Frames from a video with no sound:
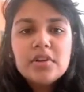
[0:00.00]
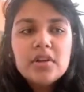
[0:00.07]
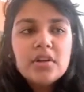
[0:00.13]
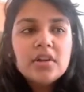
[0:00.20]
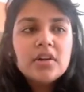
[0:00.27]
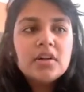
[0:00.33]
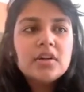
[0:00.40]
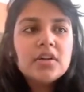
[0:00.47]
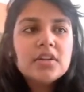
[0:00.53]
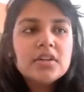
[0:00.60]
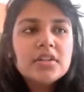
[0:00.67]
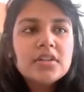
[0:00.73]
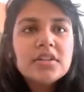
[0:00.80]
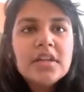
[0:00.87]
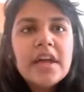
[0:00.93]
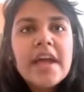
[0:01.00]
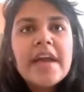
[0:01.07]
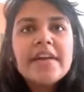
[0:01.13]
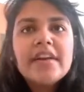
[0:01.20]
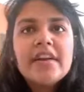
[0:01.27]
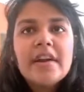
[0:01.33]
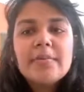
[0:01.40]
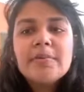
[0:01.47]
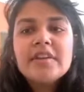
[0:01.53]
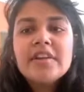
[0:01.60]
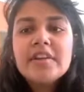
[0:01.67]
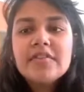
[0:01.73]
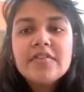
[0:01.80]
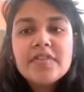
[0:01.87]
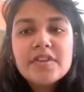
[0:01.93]
the
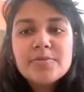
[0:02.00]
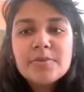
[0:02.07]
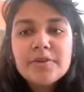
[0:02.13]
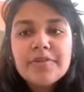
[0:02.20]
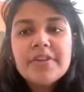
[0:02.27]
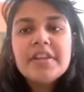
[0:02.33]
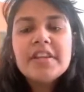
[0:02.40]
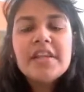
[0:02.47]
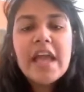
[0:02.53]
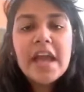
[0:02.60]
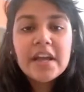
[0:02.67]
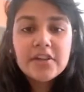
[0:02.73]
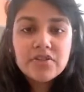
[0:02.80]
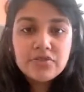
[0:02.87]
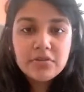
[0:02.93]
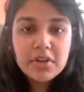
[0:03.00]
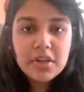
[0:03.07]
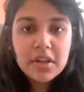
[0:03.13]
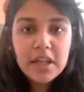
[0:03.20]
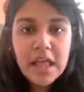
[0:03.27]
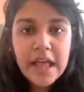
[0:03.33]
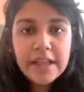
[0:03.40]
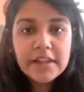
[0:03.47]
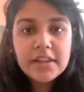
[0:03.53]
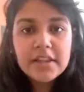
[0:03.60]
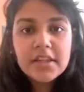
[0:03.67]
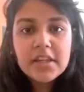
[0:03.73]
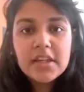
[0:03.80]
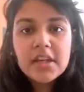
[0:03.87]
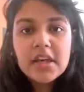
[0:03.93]
difference between the actual and
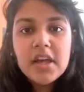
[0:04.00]
the